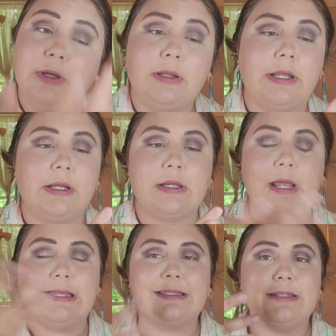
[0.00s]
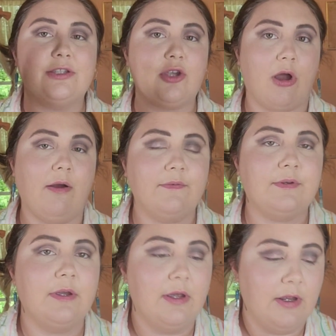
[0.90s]
like nice and soft.
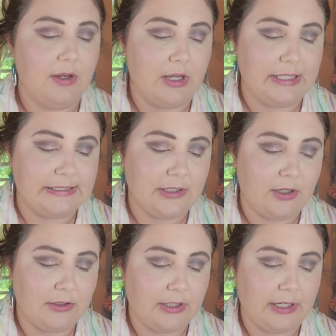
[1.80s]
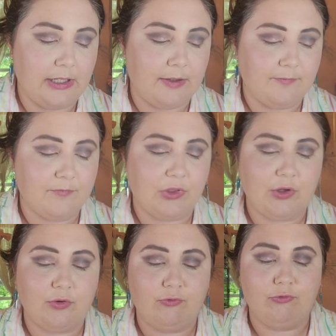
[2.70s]
It's not like
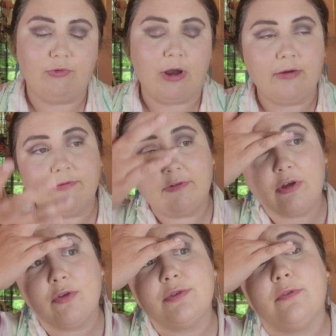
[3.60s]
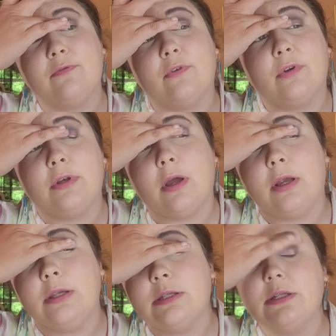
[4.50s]
rough. It goes on very
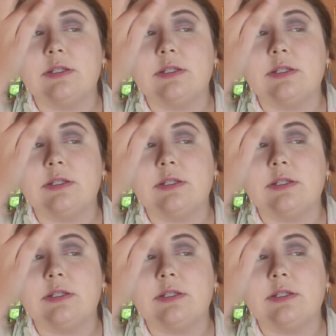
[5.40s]
nice, and it's